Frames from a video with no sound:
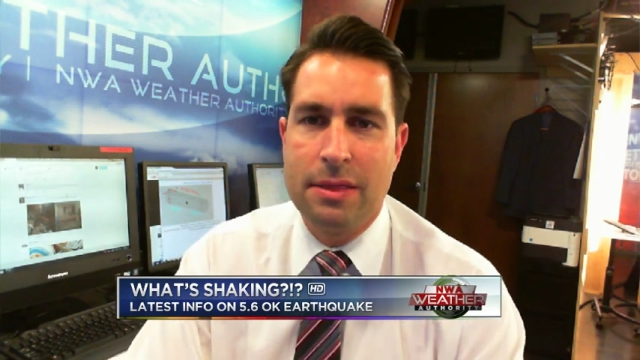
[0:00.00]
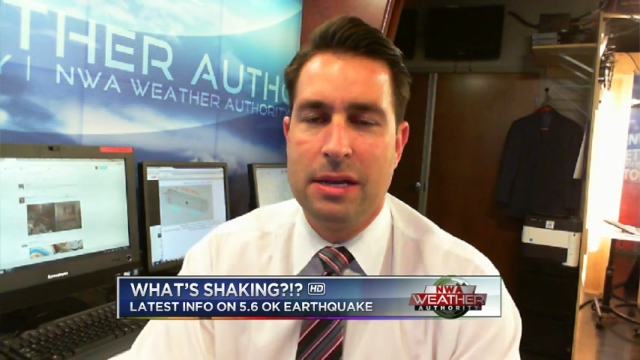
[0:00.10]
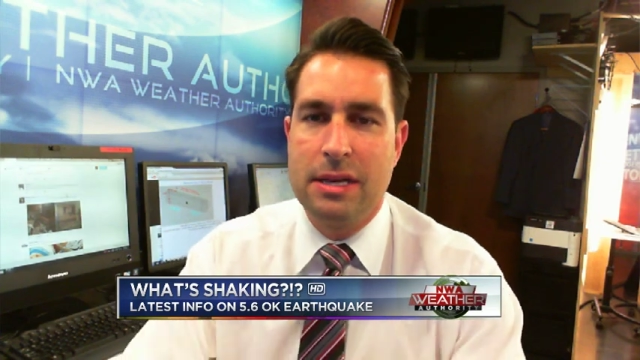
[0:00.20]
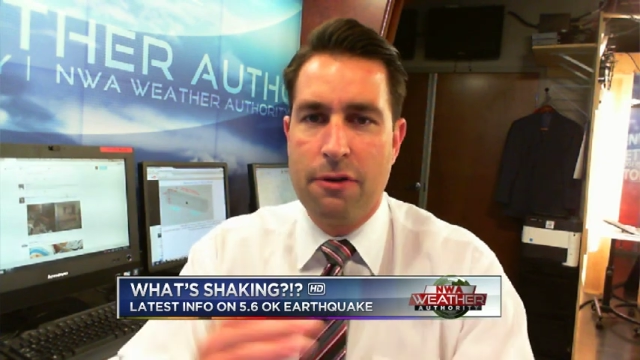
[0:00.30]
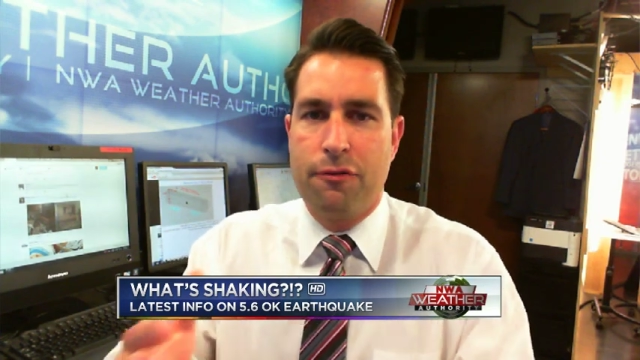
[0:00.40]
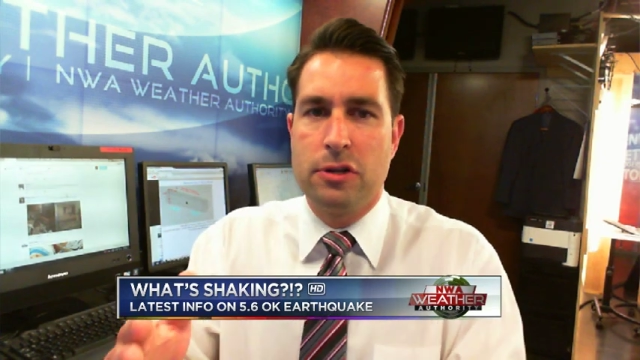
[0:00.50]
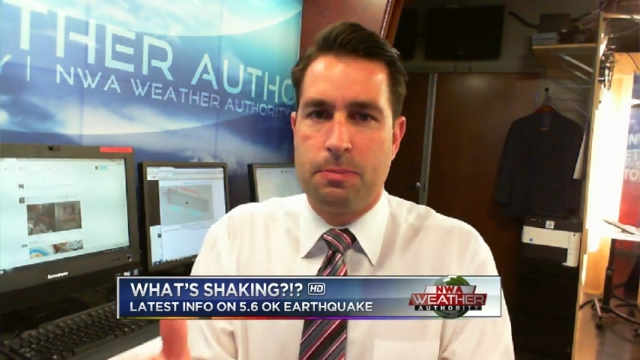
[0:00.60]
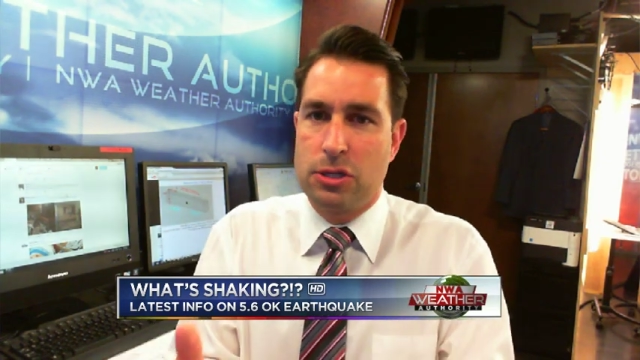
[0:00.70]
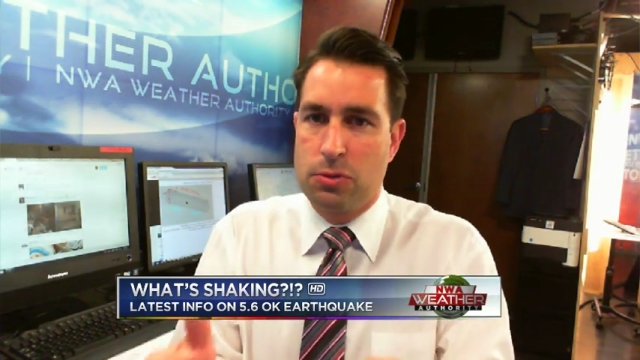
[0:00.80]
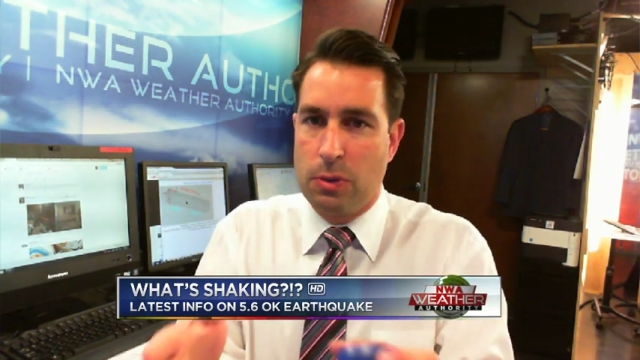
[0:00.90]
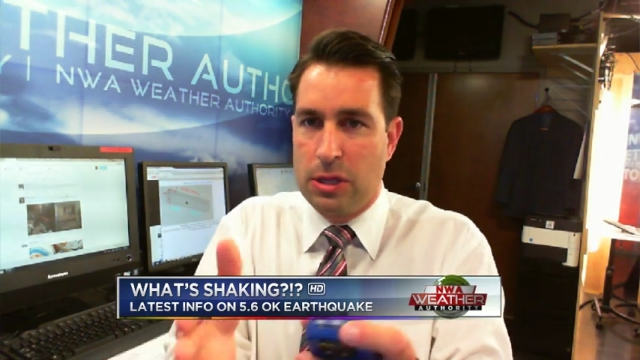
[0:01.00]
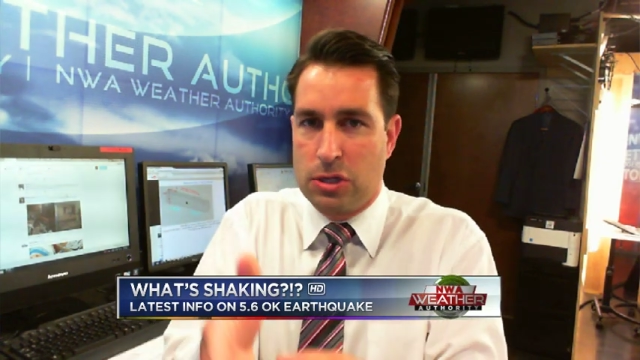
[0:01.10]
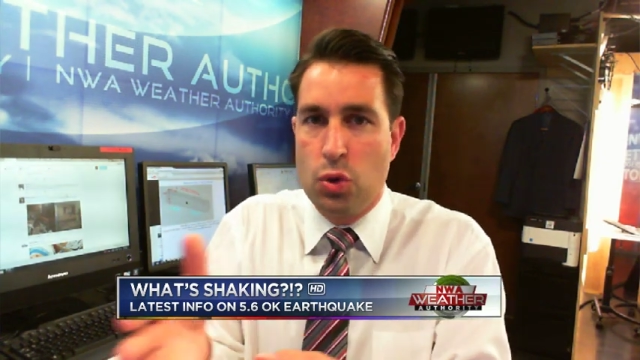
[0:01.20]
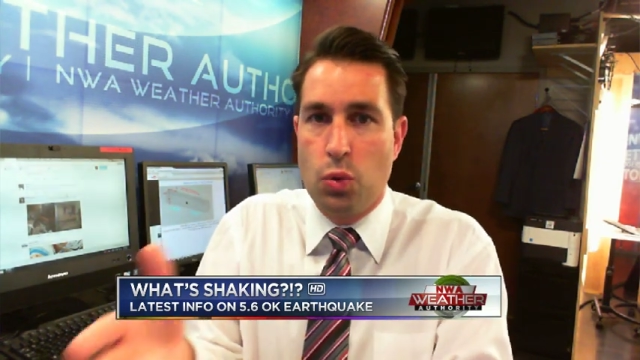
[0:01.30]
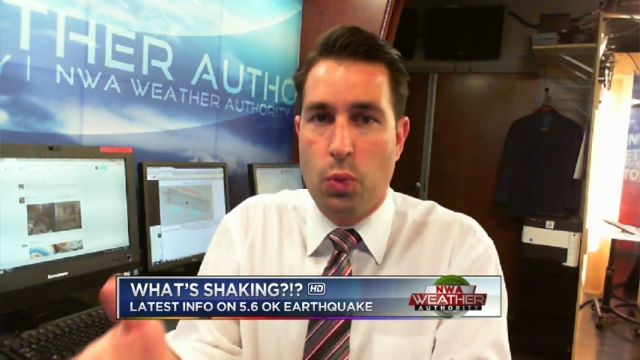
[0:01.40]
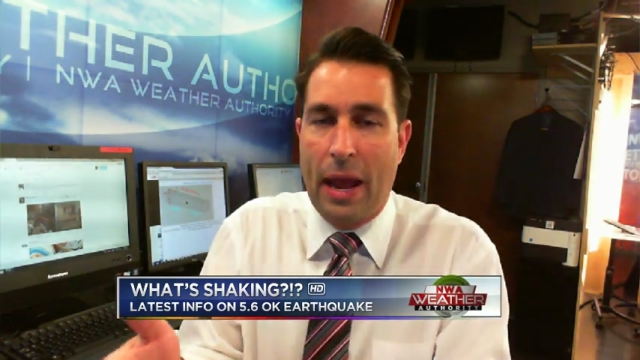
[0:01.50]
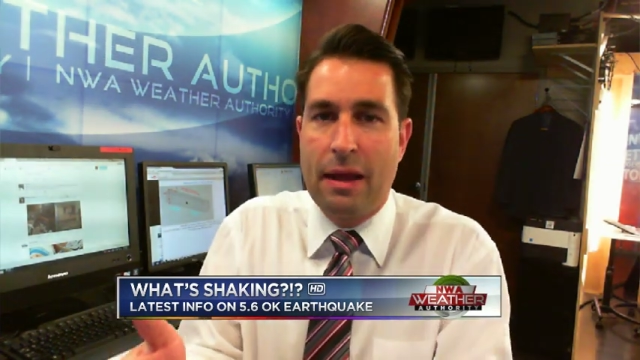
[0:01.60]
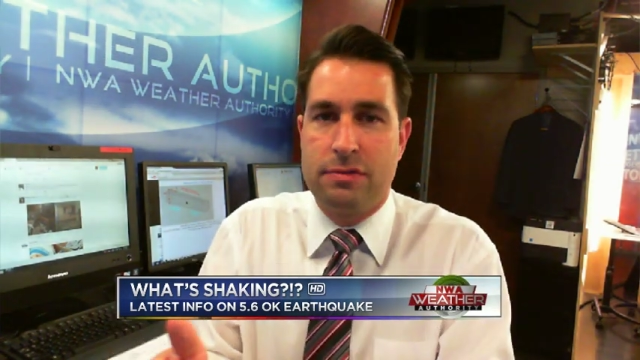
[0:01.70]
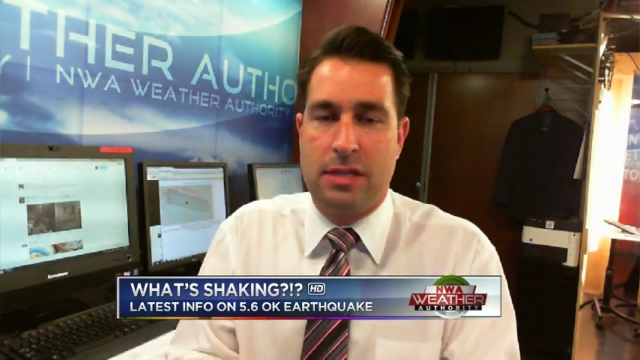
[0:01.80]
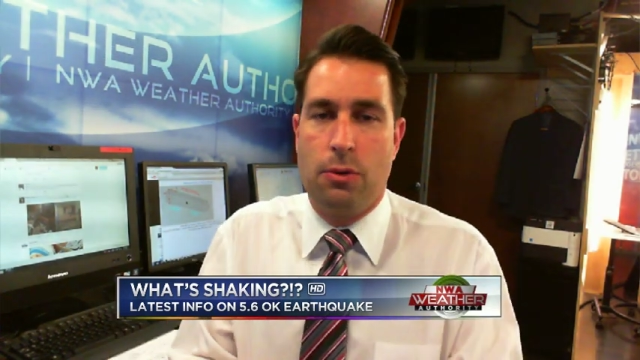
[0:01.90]
the difference between the two
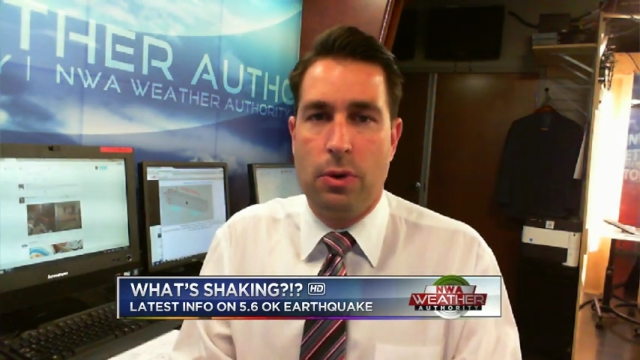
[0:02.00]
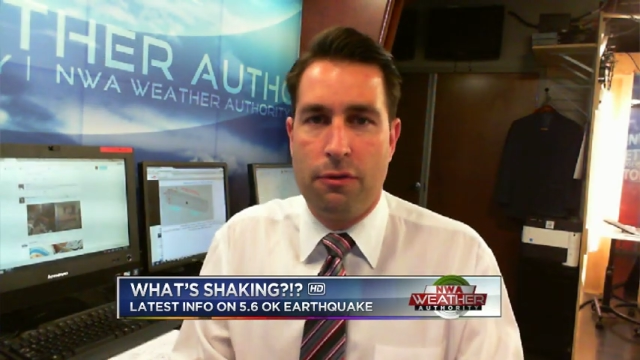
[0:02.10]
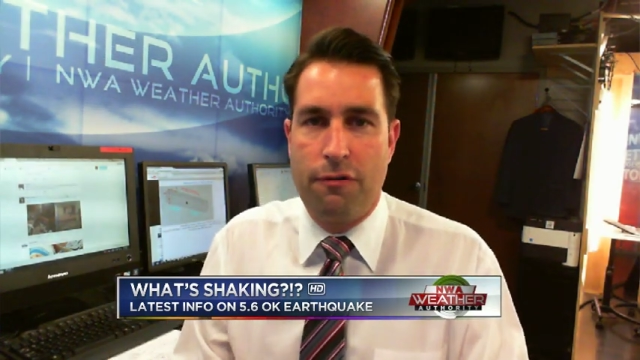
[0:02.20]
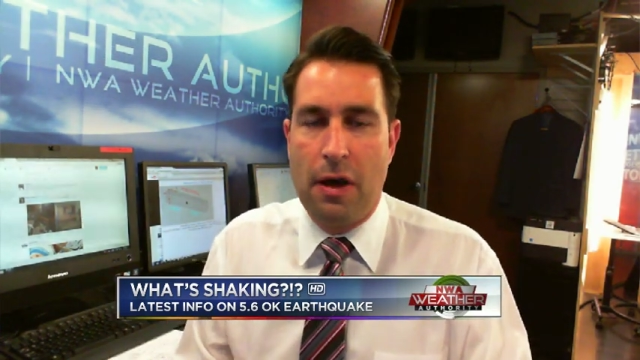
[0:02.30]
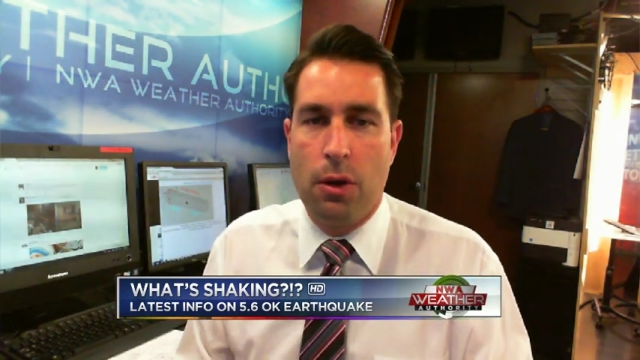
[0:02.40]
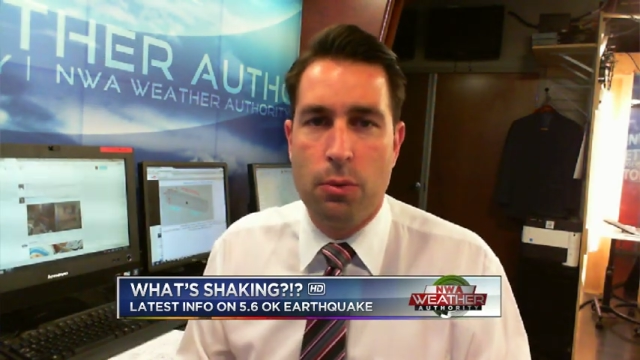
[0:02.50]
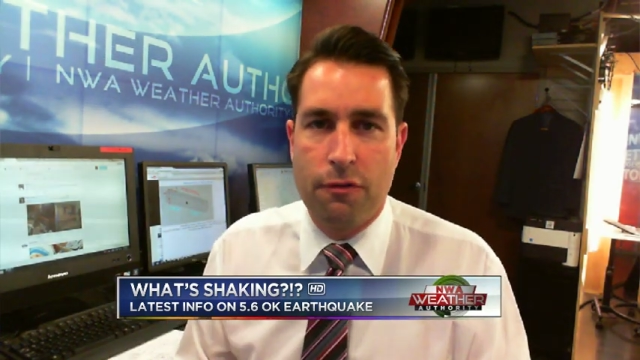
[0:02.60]
waves that we felt.